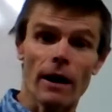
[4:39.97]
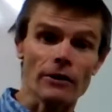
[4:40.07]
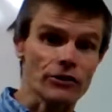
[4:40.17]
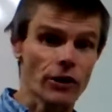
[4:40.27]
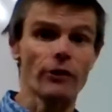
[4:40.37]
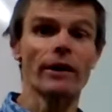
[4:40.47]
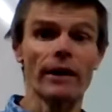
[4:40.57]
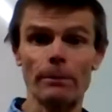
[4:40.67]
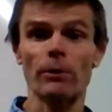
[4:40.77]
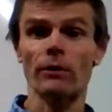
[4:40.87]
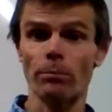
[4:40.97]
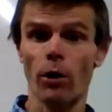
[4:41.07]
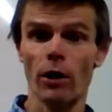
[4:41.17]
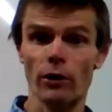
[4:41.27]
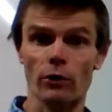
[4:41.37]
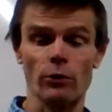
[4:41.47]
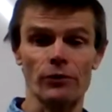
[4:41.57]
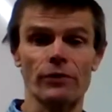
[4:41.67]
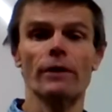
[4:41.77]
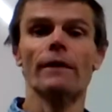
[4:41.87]
a certain number of
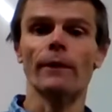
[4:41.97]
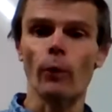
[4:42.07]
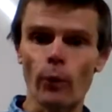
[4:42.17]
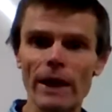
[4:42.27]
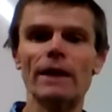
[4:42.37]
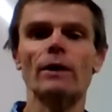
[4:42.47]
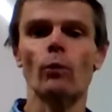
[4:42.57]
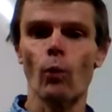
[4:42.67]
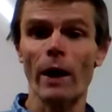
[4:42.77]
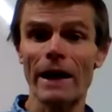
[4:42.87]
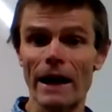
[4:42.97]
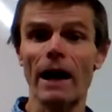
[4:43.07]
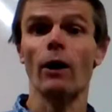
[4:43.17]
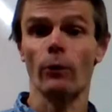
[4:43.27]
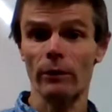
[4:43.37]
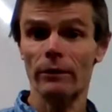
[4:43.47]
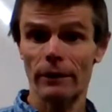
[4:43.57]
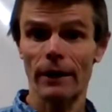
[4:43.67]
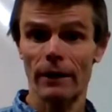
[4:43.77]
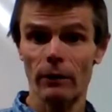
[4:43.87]
particles that we can weigh out
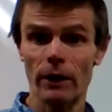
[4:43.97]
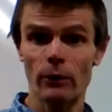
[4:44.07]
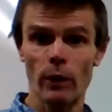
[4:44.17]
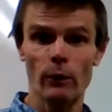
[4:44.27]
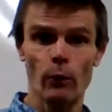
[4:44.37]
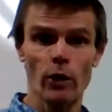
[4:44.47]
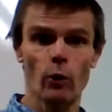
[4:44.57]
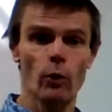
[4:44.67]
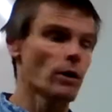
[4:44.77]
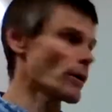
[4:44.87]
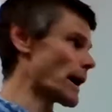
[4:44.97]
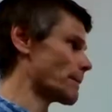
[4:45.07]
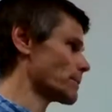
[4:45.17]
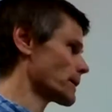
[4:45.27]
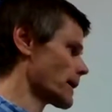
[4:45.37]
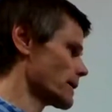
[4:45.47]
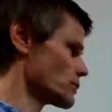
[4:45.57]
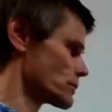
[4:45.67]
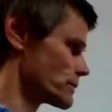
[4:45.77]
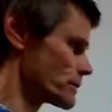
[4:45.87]
in, in, in real world
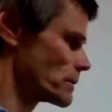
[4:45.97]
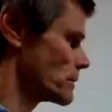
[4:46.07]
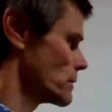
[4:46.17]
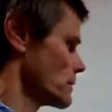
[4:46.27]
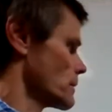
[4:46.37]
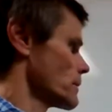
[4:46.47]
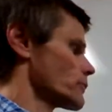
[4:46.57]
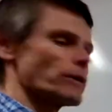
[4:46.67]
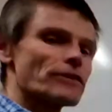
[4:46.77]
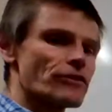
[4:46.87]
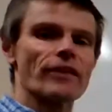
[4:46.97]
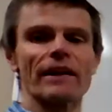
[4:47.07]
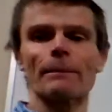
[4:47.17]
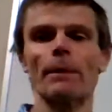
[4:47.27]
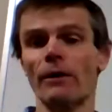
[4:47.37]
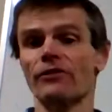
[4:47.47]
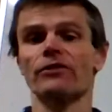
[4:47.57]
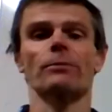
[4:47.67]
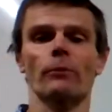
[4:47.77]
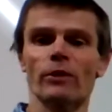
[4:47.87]
applications. So let's think about
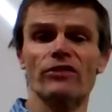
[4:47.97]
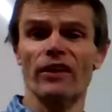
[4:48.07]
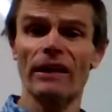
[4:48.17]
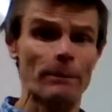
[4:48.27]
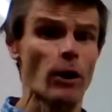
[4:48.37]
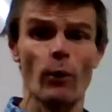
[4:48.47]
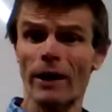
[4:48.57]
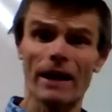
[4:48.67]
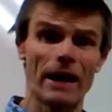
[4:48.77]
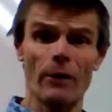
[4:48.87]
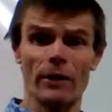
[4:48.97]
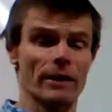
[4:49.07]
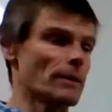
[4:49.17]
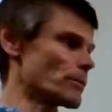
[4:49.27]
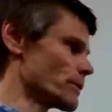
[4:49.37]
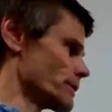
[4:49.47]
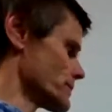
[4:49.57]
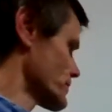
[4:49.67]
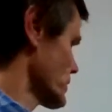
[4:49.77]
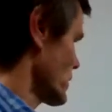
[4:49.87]
some, let's think about what a counting number
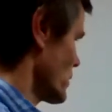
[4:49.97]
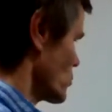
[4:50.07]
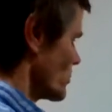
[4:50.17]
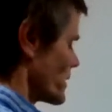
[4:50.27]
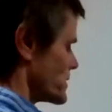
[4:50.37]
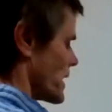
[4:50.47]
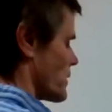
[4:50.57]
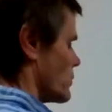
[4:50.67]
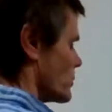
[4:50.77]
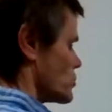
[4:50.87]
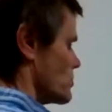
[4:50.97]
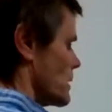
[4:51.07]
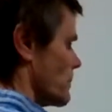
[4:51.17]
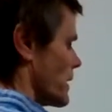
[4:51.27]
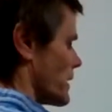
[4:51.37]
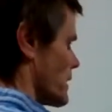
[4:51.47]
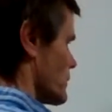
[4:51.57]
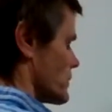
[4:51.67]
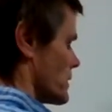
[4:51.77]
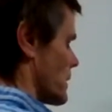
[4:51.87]
is. You might say, I don't know what you mean by a
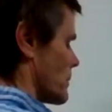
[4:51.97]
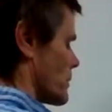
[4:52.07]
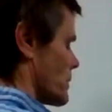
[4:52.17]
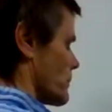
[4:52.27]
counting number